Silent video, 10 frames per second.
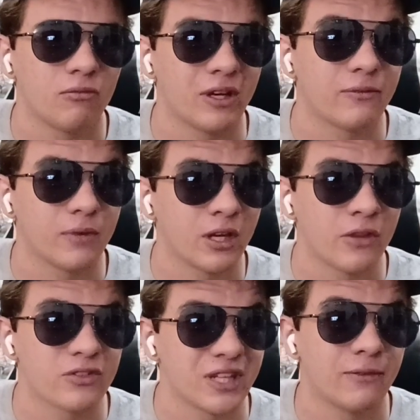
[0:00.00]
like
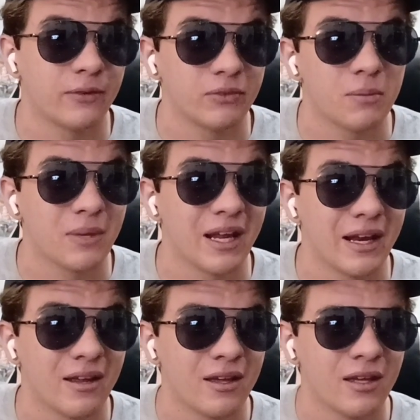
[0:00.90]
another 10-15
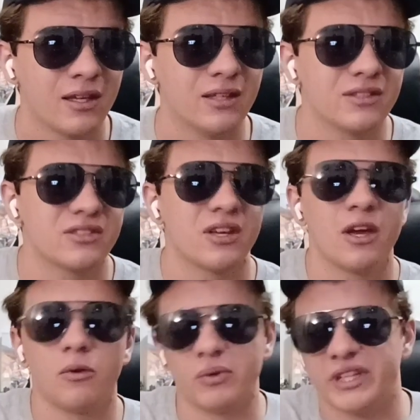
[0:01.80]
minutes
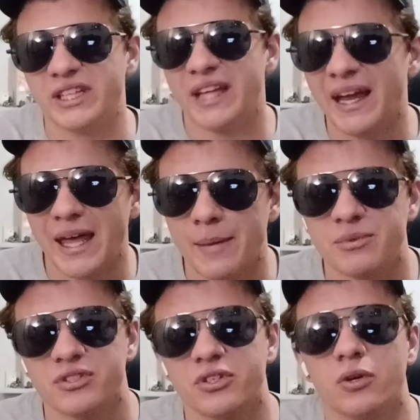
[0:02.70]
within that
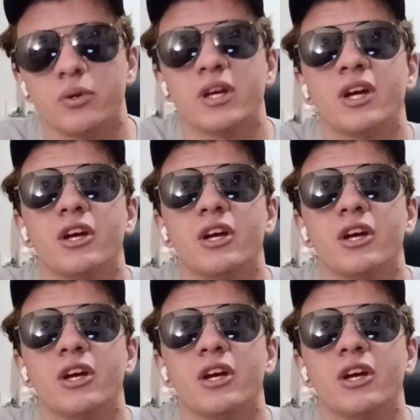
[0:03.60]
episode